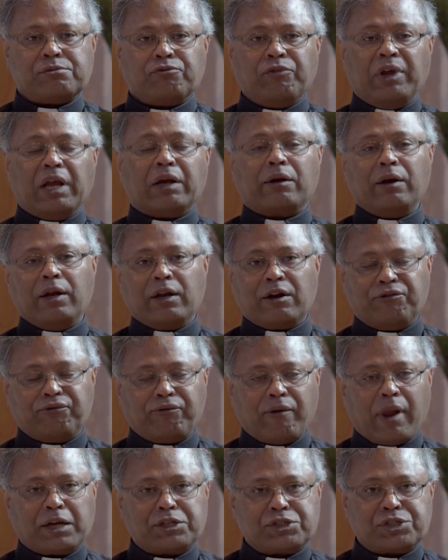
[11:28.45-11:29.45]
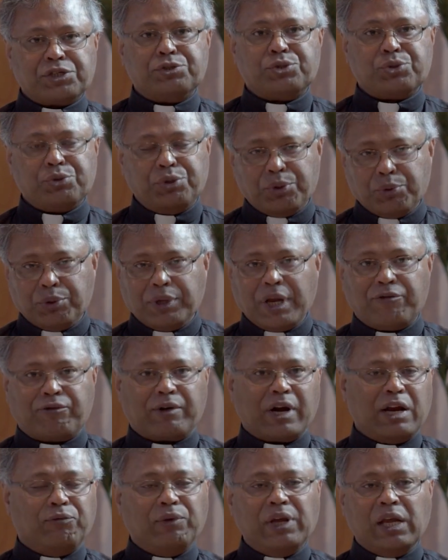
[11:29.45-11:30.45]
weekly reflection to you
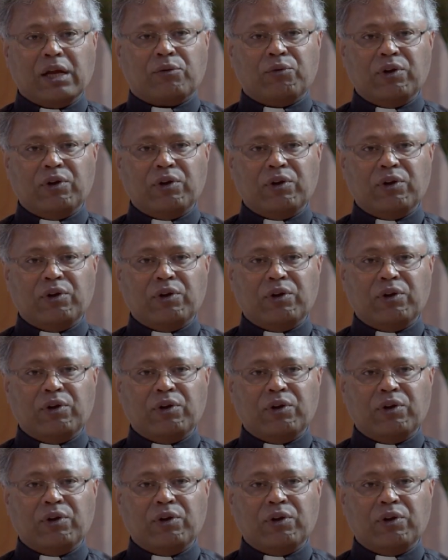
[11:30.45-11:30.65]
every week.